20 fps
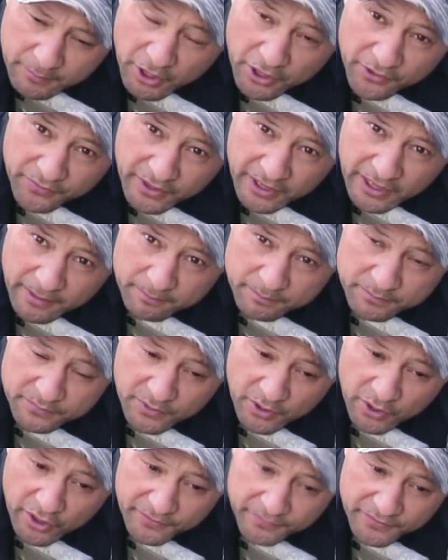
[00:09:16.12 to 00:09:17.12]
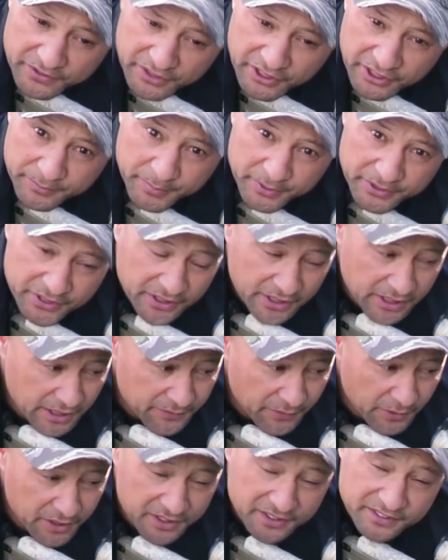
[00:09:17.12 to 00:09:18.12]
overcome eye fatigue,
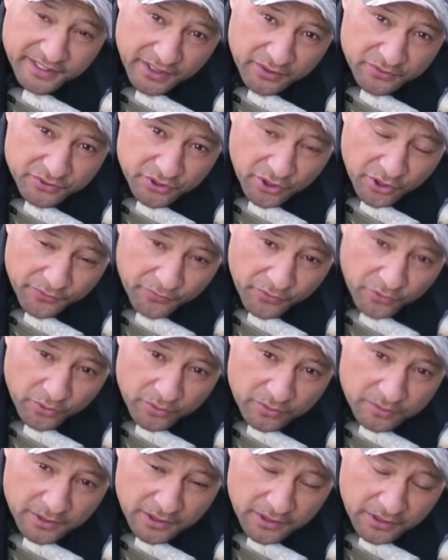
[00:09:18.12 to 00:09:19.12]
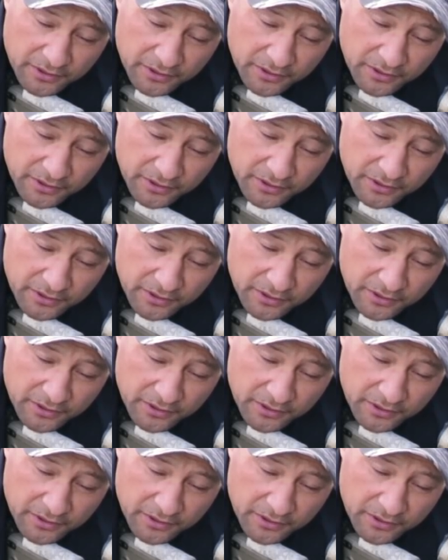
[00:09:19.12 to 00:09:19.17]
particularly if I'm going to stay on scope for